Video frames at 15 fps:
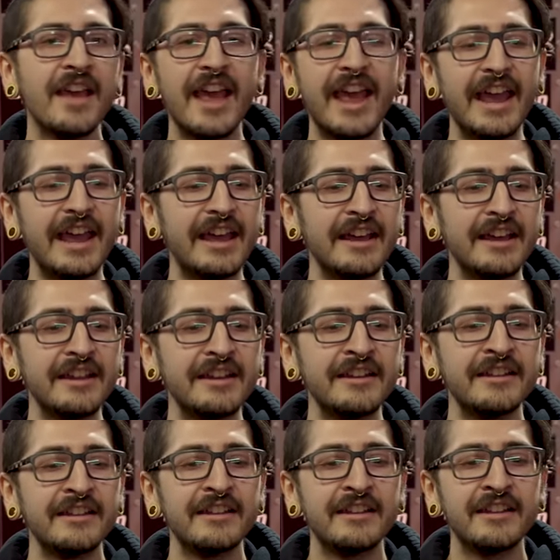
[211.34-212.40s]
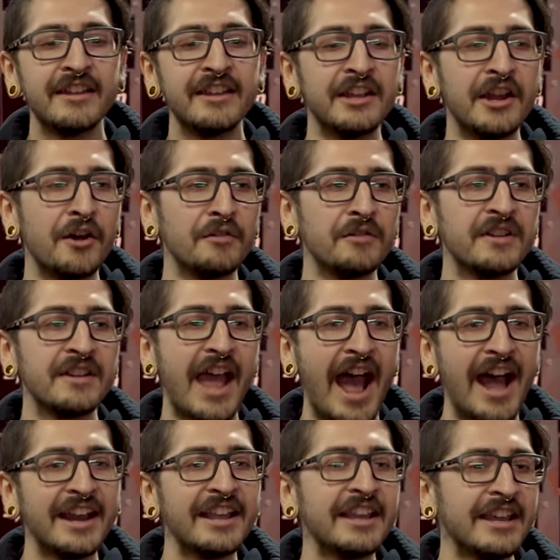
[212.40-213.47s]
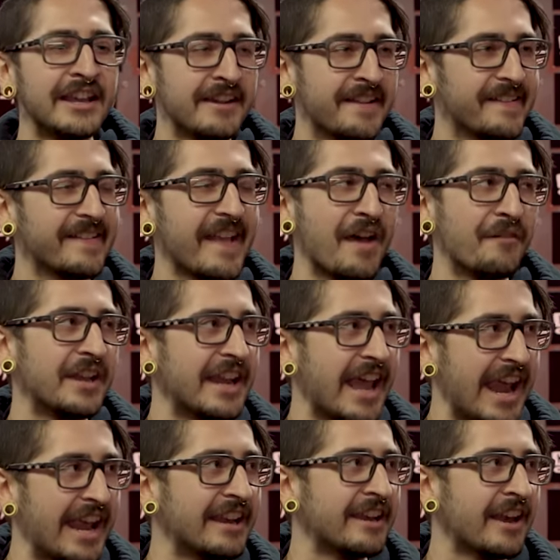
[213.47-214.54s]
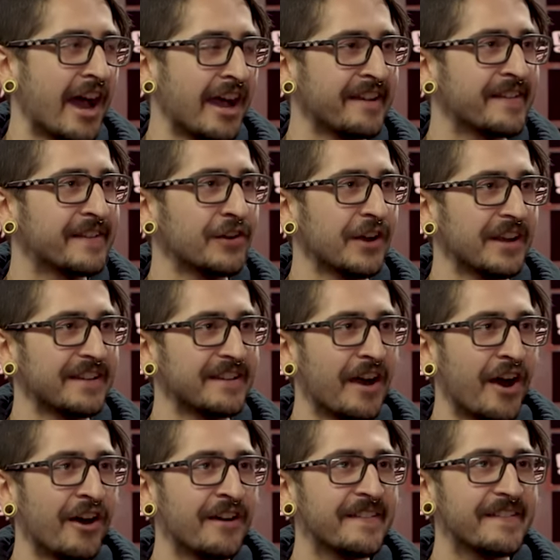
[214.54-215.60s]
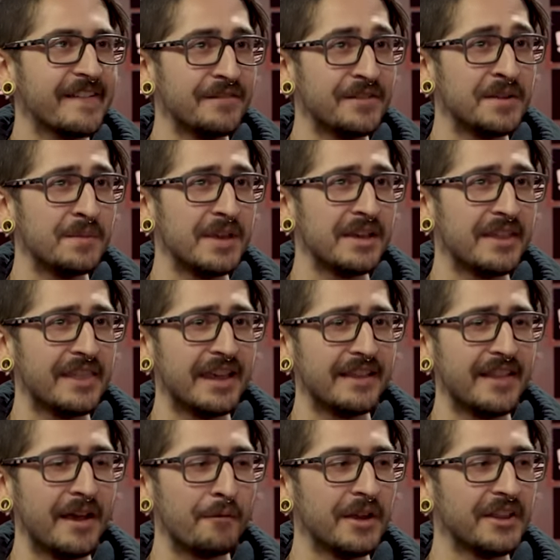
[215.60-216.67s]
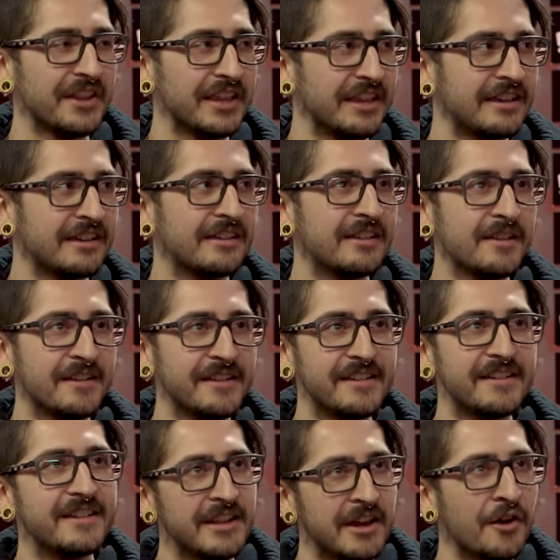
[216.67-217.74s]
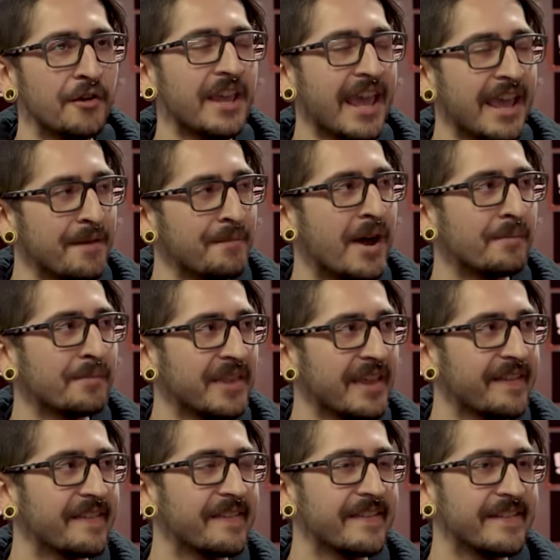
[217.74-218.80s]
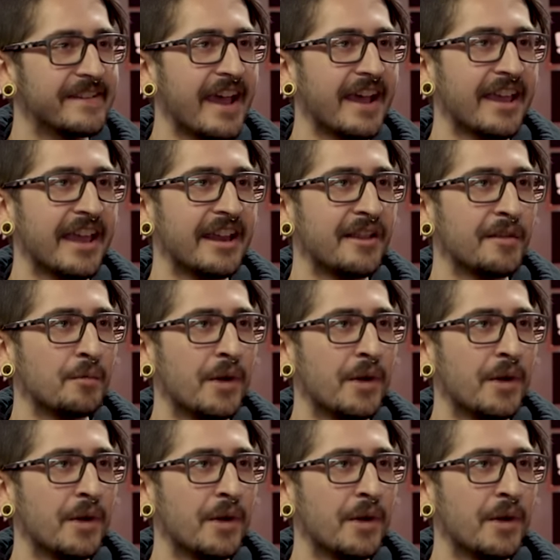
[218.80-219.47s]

And, you know, adding in 7, 8, and 9 string guitars seemed to be a thing that really, you know, came up this decade as